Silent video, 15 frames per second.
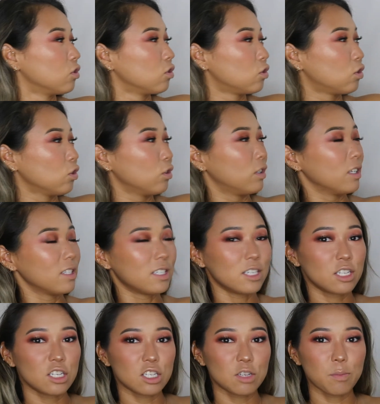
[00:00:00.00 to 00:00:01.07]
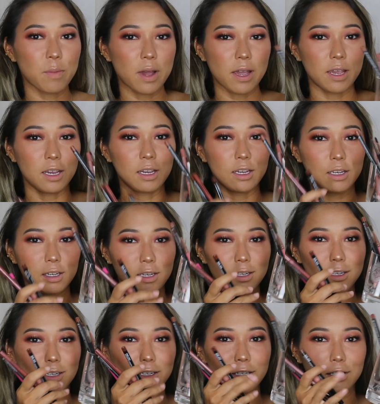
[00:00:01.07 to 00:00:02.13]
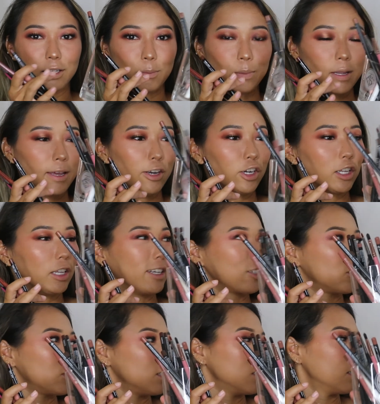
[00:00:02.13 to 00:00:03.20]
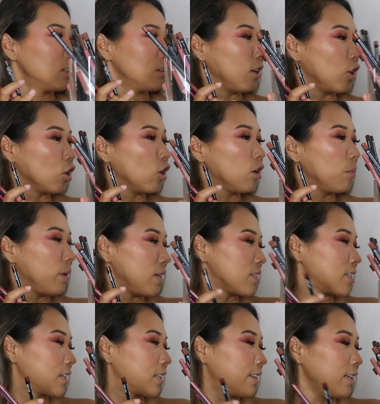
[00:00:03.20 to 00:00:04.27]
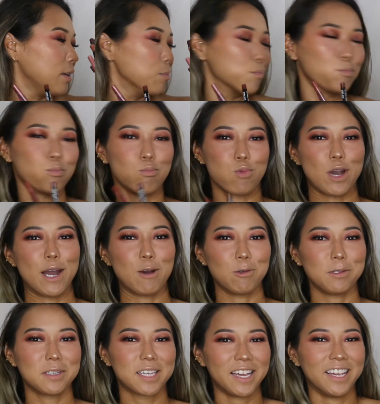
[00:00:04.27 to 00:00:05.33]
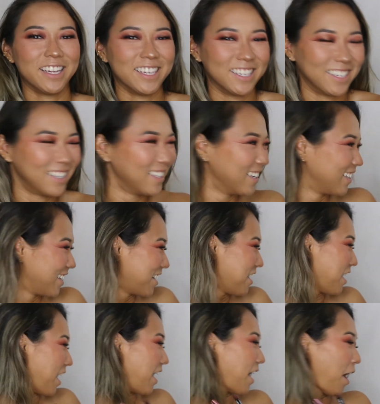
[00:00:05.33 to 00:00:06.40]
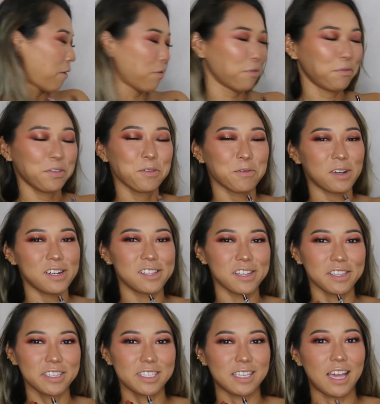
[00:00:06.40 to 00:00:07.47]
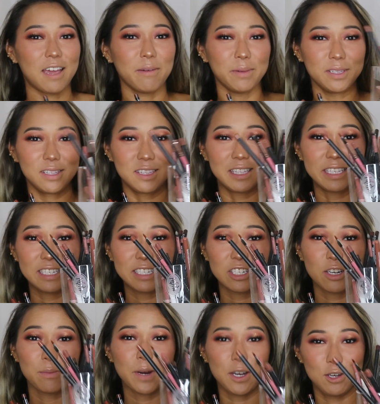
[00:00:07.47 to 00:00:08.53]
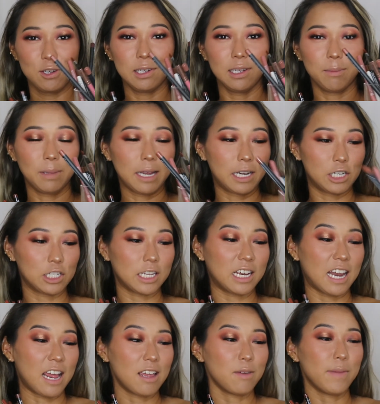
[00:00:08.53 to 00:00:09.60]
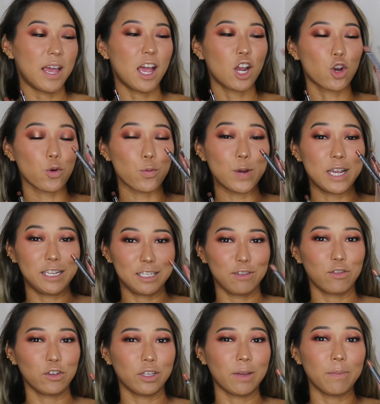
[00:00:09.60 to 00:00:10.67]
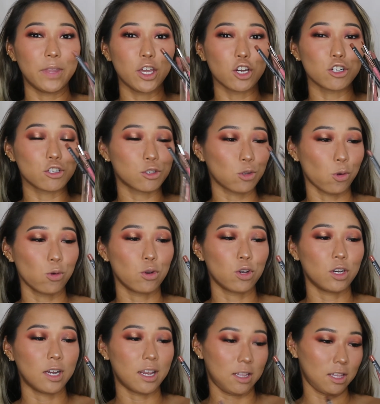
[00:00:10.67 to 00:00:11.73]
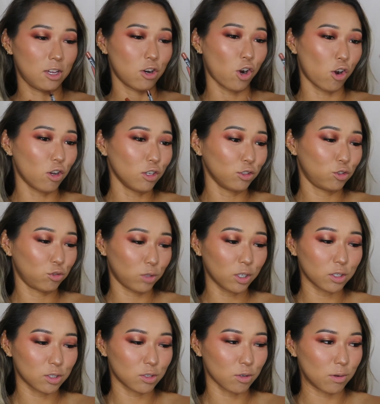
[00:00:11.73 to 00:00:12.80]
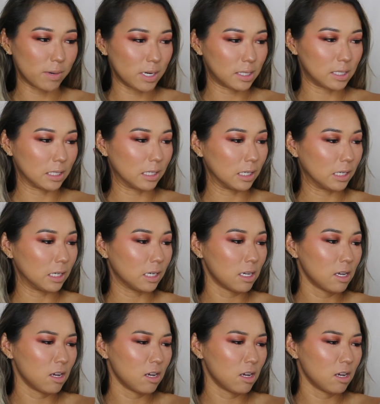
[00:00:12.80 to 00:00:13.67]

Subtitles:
So this is my lip liner collection. They're all basically browns. I have a few reds on the side, but these are my nude lip liners, and I am crazy for them. They are so good, and they're all drugstore basically.